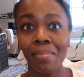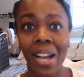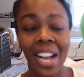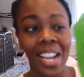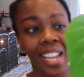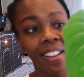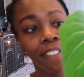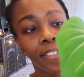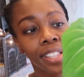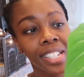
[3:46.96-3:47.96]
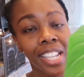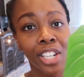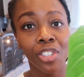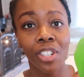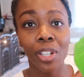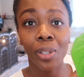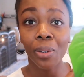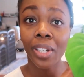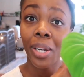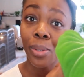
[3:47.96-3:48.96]
my Philodendron
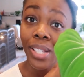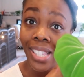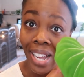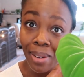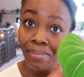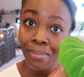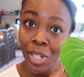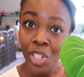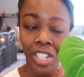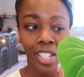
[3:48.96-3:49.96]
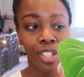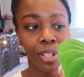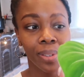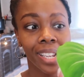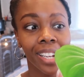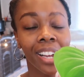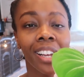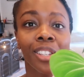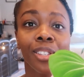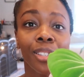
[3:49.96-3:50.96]
gloriosum. She is doing
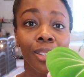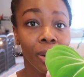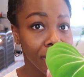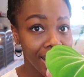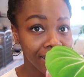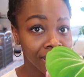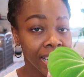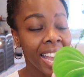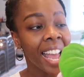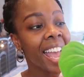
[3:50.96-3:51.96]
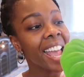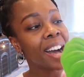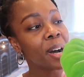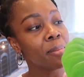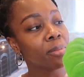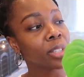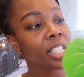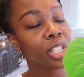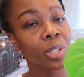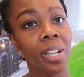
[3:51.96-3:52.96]
so well. I'm
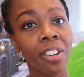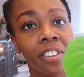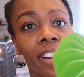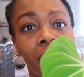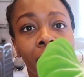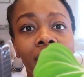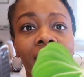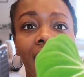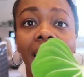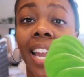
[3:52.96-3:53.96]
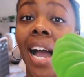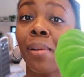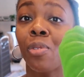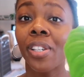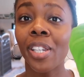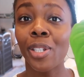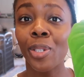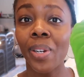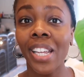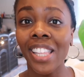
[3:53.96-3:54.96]
really enjoying her environment, and I'm really
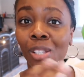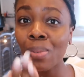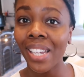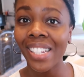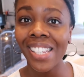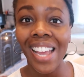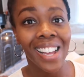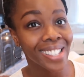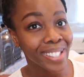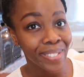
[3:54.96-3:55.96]
enjoying this plant as